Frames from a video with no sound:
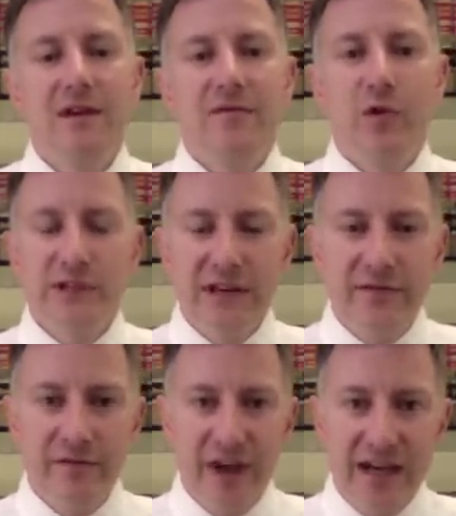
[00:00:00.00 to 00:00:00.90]

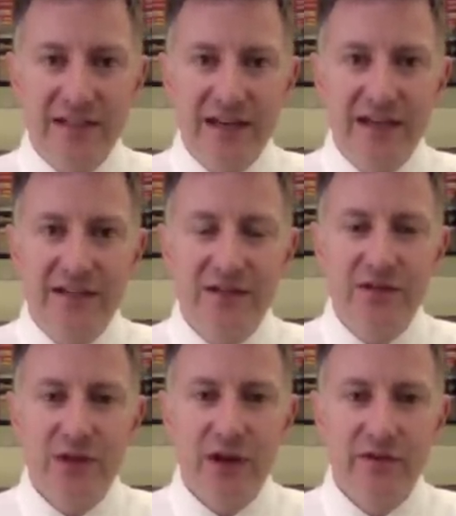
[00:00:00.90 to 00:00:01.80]
Forecite from Fastcase
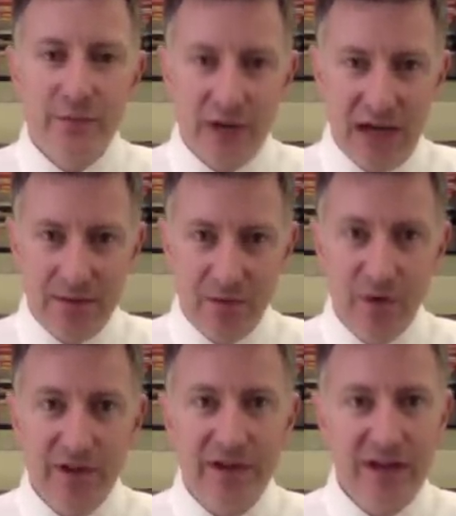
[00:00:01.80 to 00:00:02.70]
solves a
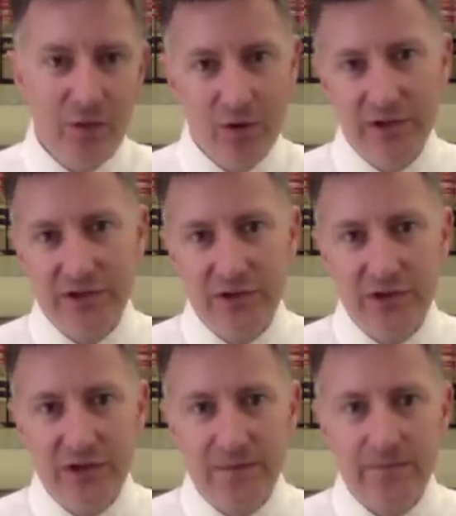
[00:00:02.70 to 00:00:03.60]
problem with keyword
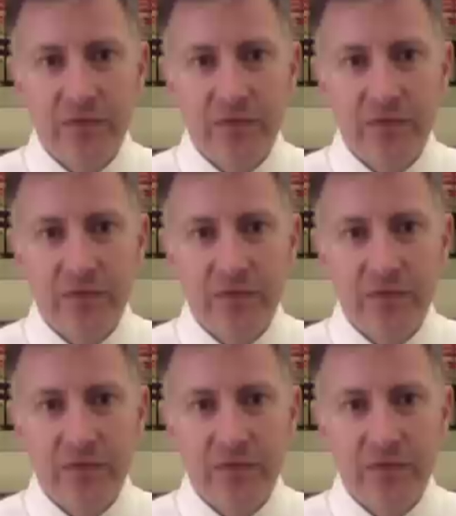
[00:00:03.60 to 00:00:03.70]
search.